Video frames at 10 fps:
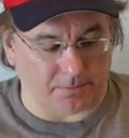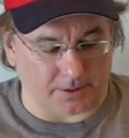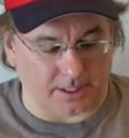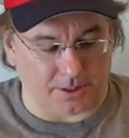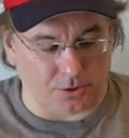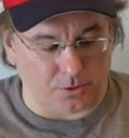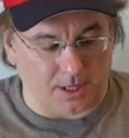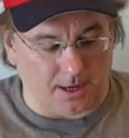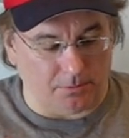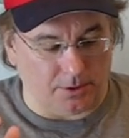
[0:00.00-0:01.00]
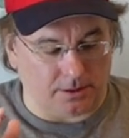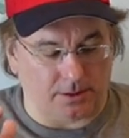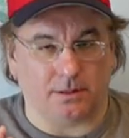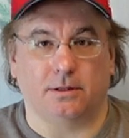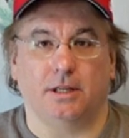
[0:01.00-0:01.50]
But they do come with
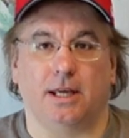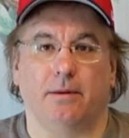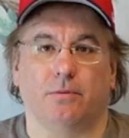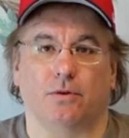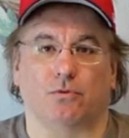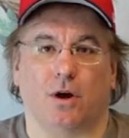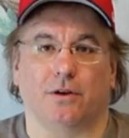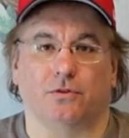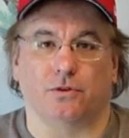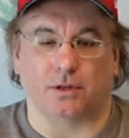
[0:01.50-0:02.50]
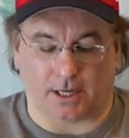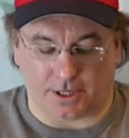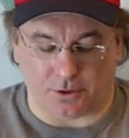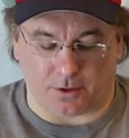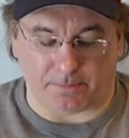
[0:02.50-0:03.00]
teams and rosters to
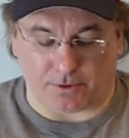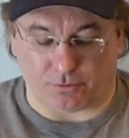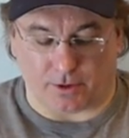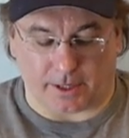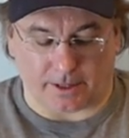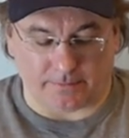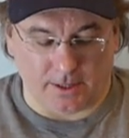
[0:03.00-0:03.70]
get you up and running